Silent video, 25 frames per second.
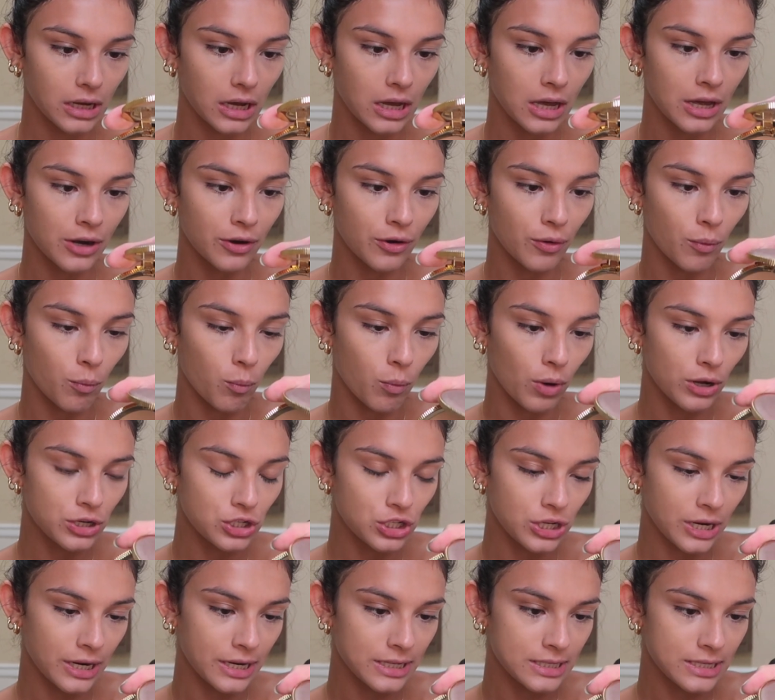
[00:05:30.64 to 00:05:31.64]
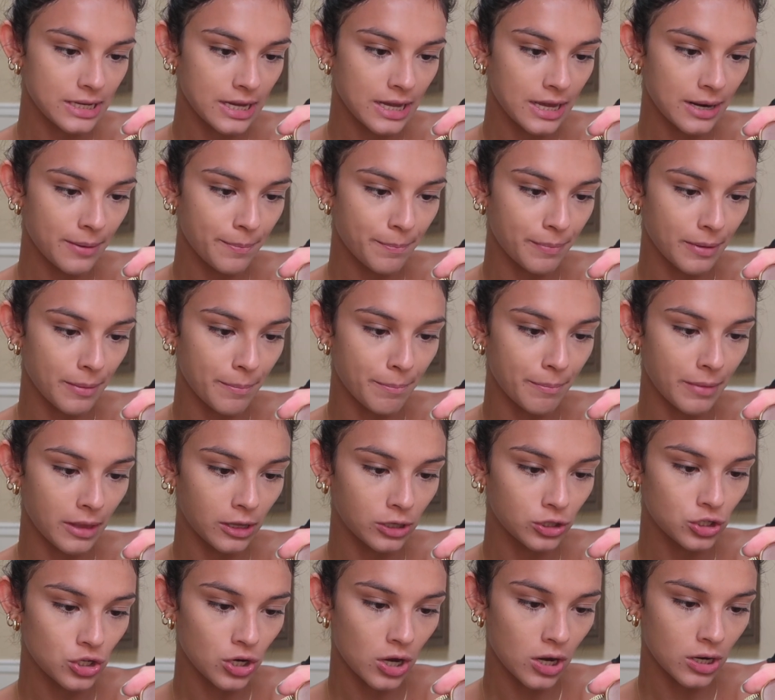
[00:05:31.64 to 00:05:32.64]
I don't know what shade it's in, but
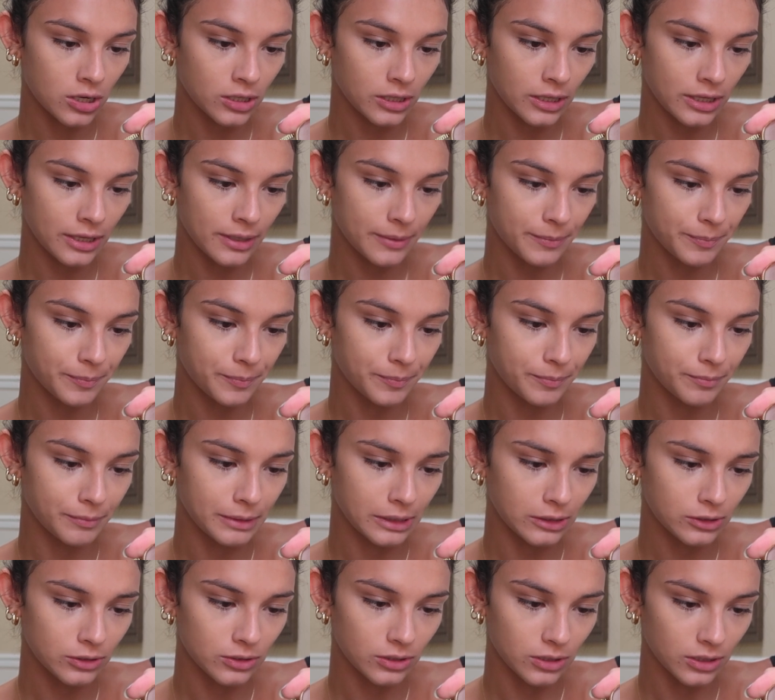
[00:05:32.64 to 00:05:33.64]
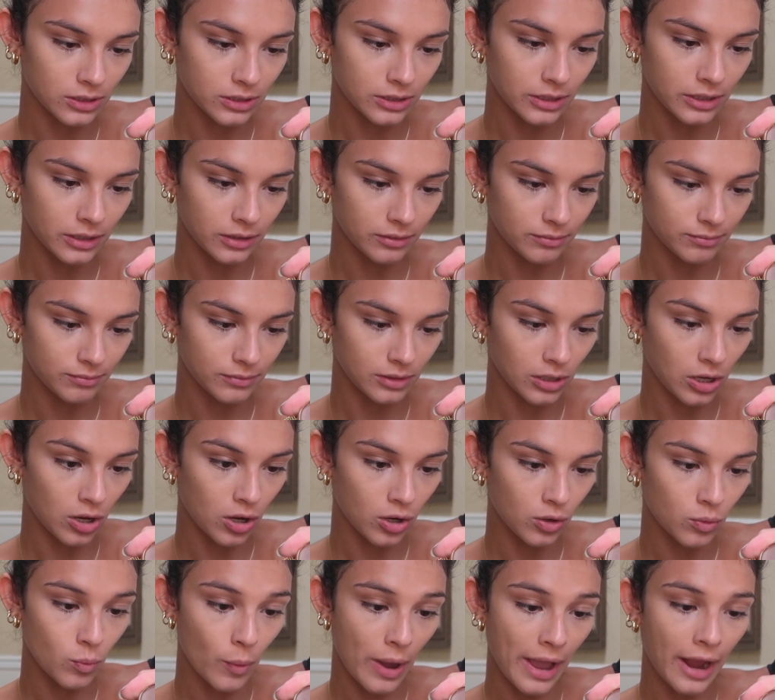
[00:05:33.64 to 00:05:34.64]
milk chocolate
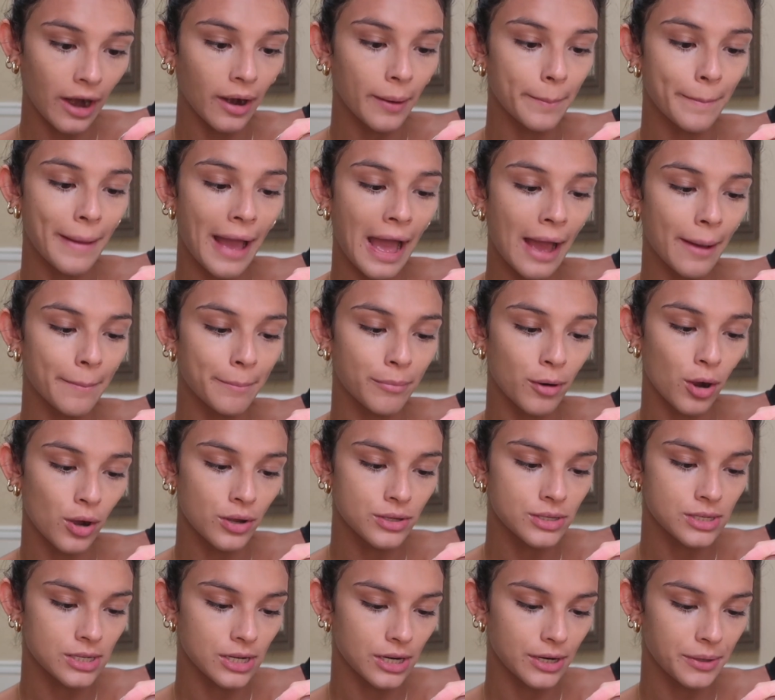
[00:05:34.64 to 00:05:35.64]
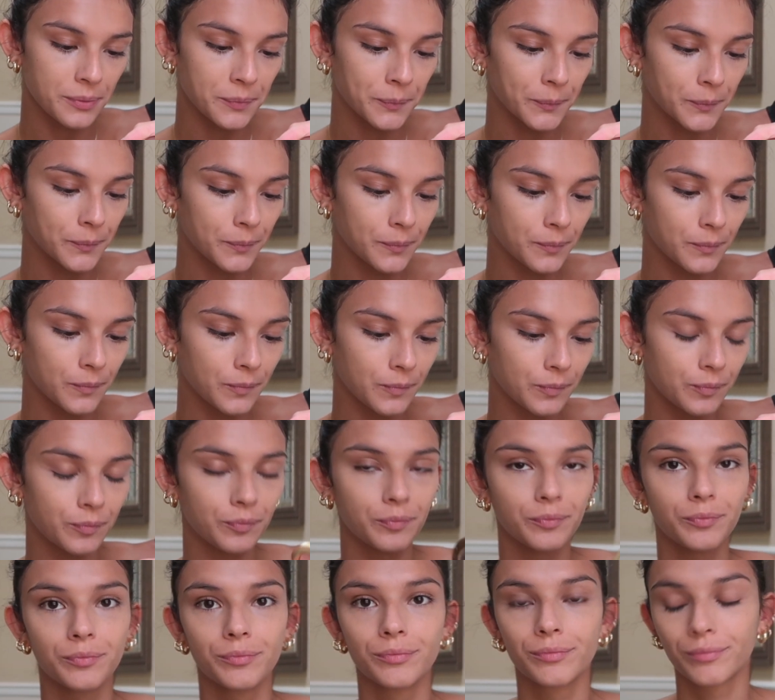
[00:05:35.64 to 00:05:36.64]
long wear matte bronzer.
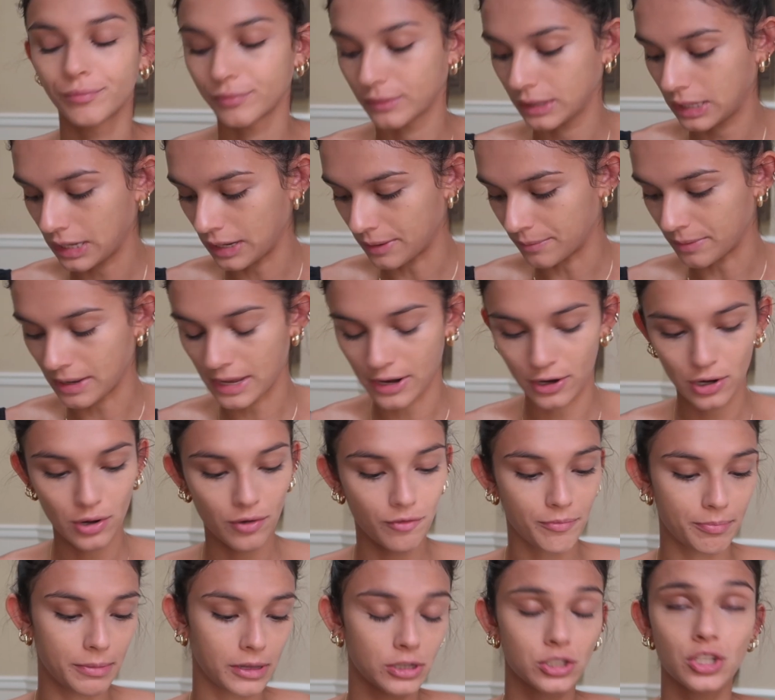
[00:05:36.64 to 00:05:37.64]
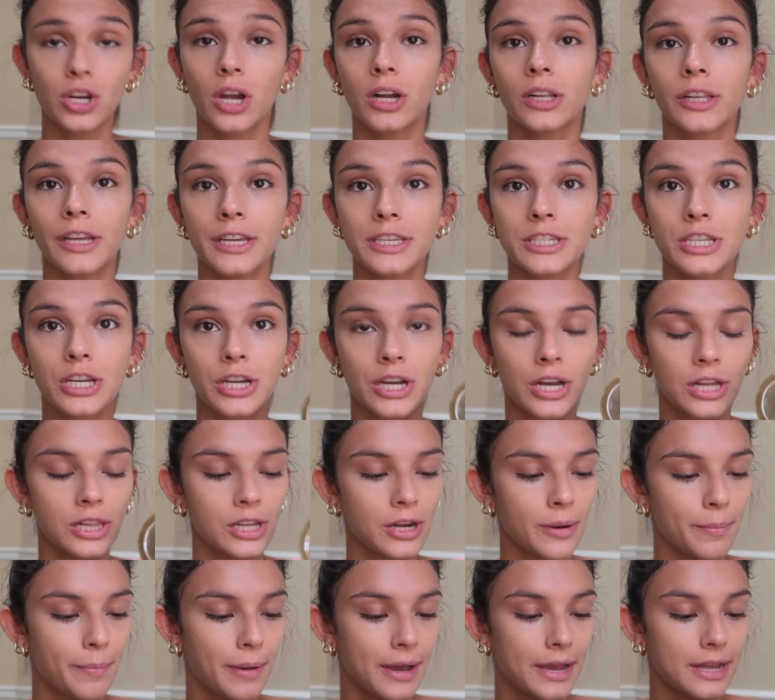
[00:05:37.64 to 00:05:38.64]
Yeah, I don't know if milk chocolate is the
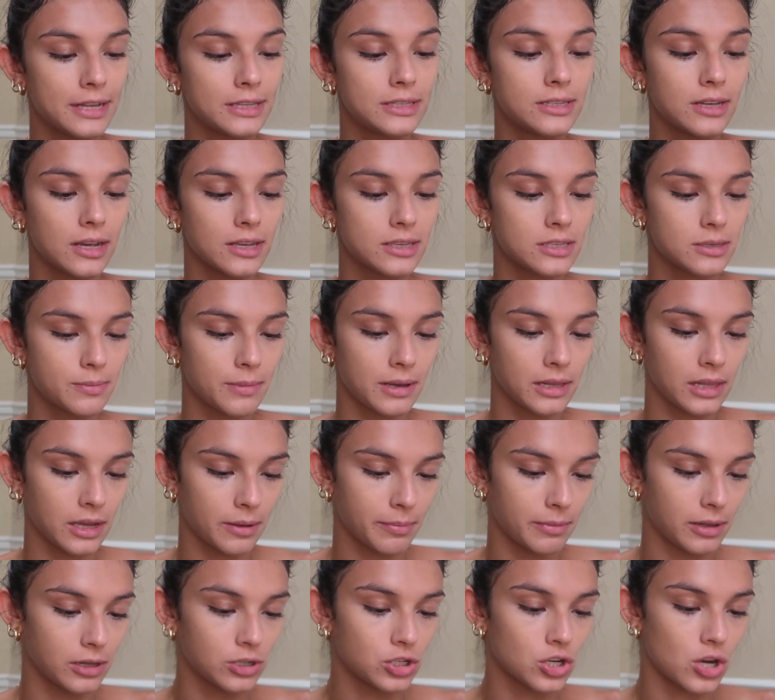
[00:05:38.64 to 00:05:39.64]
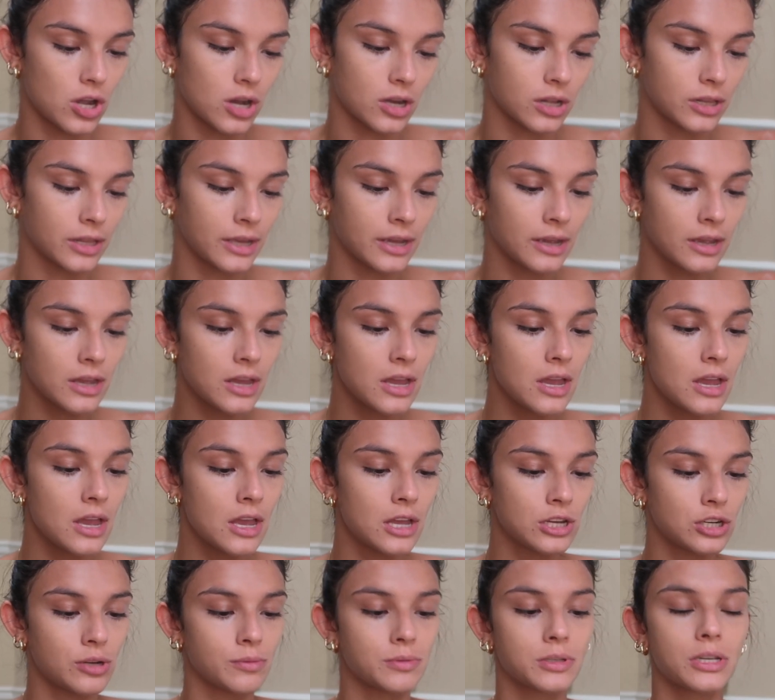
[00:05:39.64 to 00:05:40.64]
color, but it does smell like milk chocolate.
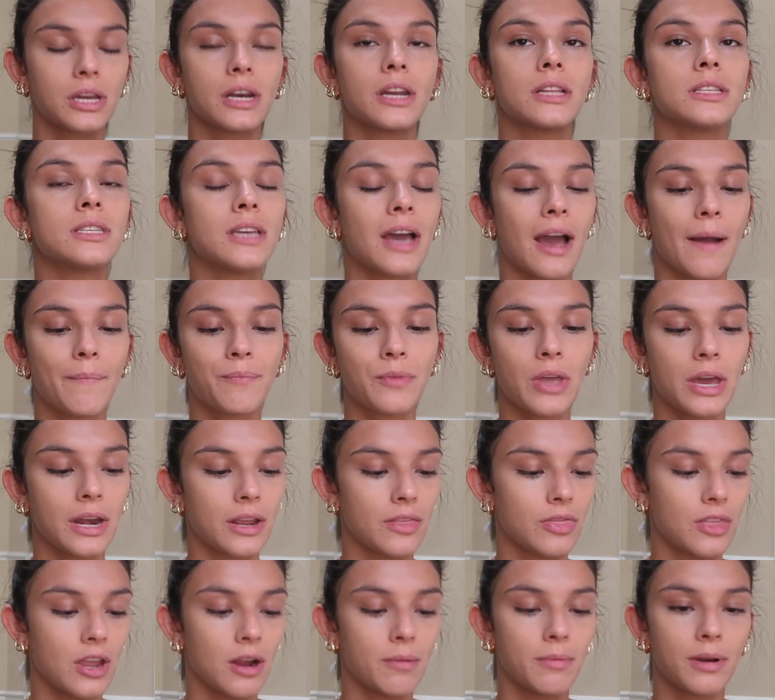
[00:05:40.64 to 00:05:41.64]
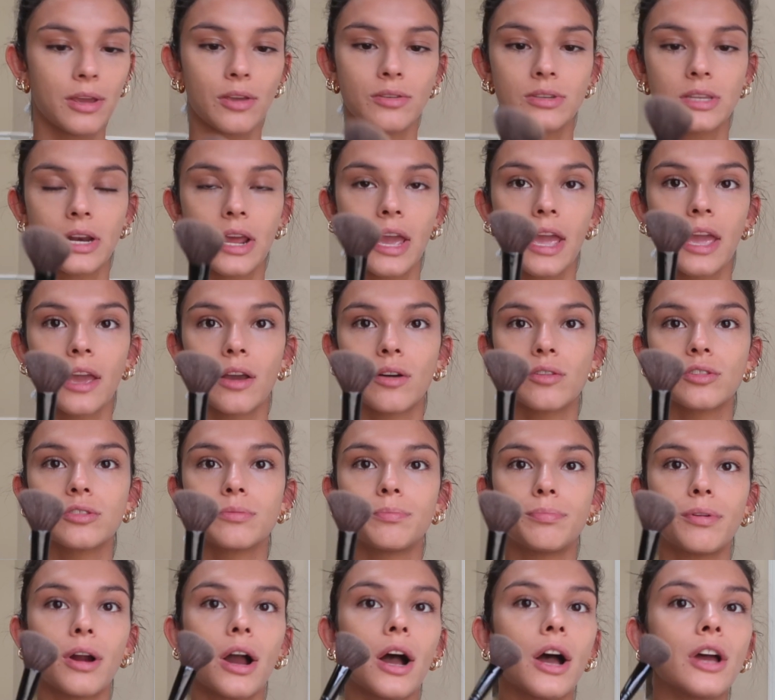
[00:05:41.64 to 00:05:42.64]
I'm just gonna tap that in there. I'm gonna use an
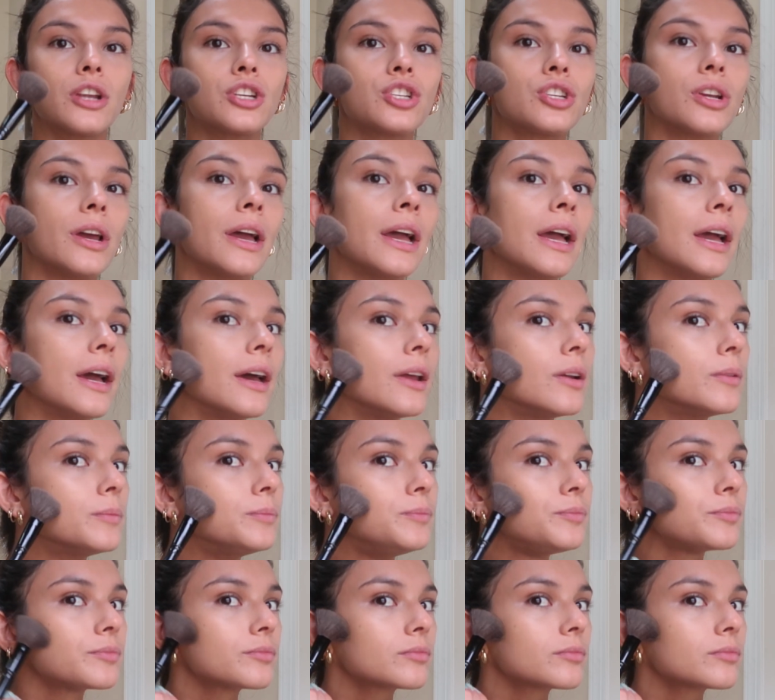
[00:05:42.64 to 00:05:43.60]
angled brush, and